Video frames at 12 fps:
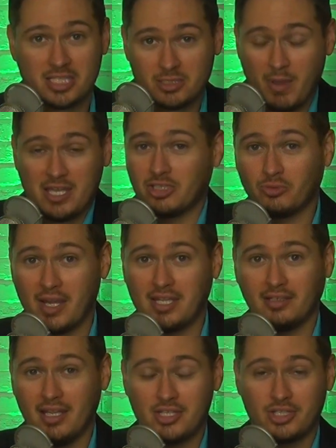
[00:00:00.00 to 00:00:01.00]
This is basic
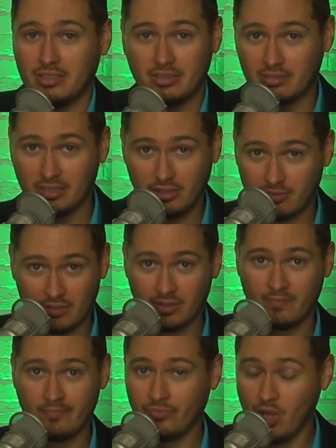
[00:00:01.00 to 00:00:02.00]
regulation. It,
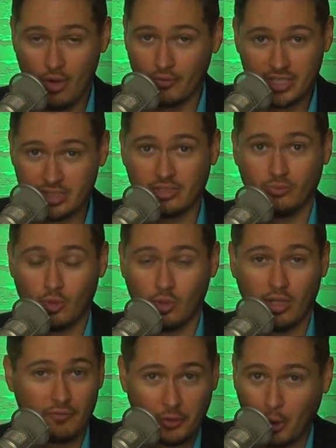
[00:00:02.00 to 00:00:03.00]
no, this
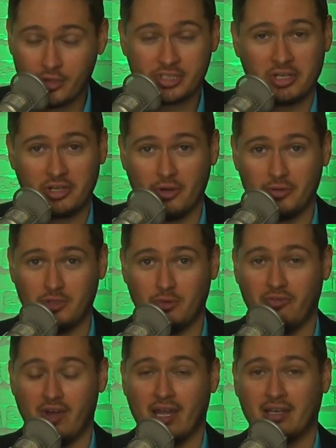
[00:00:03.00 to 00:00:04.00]
rule, of course, can go into
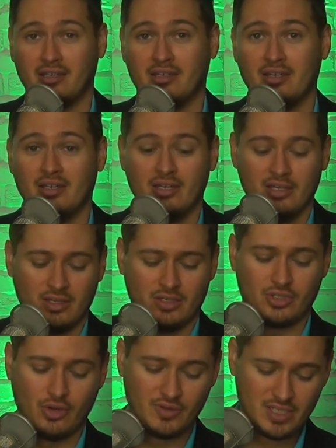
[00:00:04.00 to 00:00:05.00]
effect.
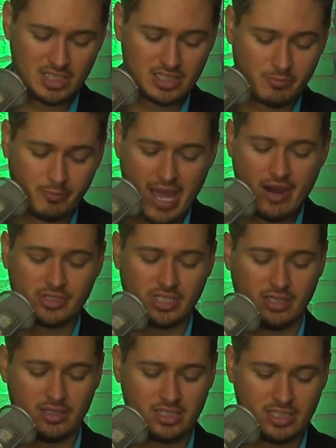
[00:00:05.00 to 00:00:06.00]
So this is
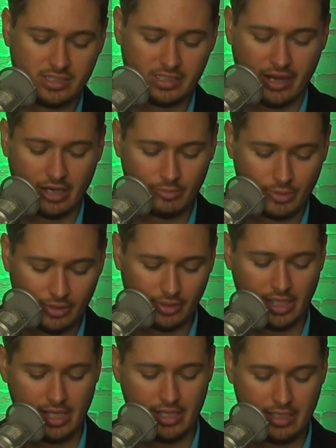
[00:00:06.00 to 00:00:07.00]
embarrassing and this is
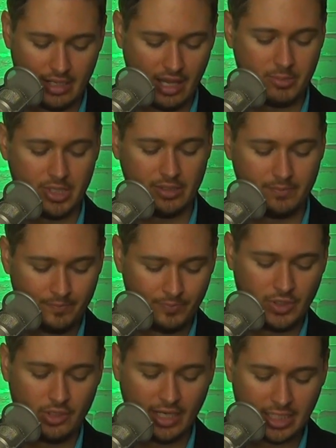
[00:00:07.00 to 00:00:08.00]
terrible. And I mean,
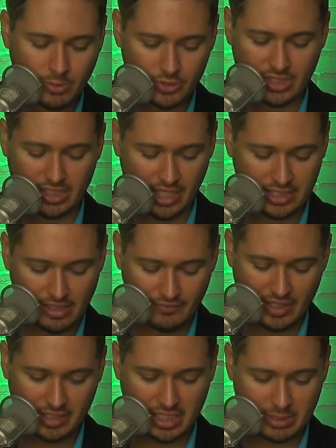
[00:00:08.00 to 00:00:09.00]
you're not supposed to say
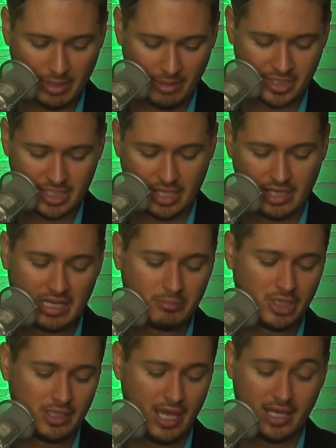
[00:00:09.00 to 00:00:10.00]
stuff like this, but I'm gonna say it
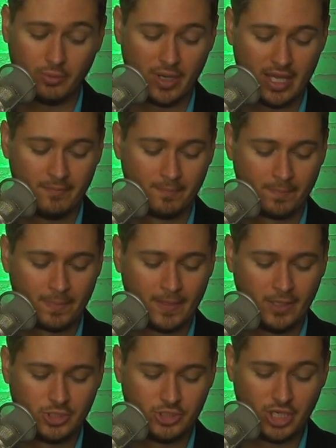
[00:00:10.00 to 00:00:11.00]
any- anyway.
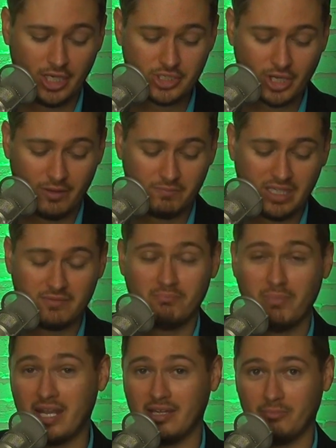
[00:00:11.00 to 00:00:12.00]
Judge Amit
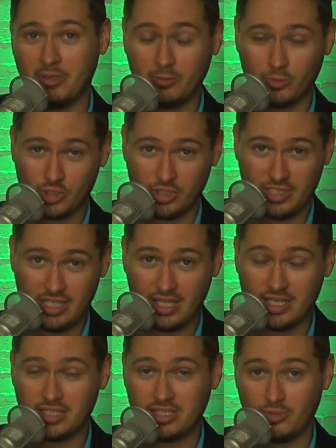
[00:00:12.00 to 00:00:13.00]
Mehta. People should
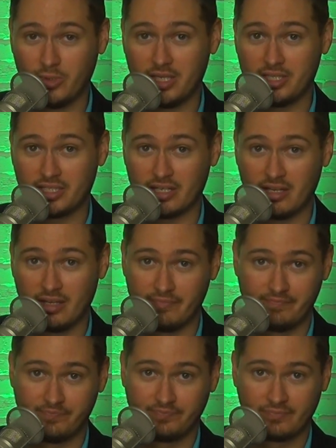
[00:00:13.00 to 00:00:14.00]
dig into his
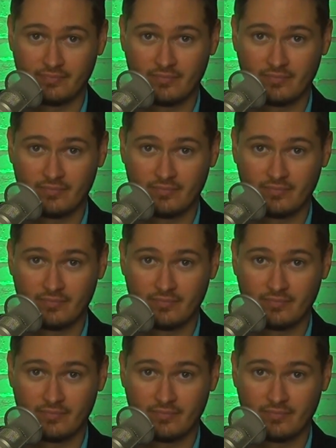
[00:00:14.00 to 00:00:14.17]
um,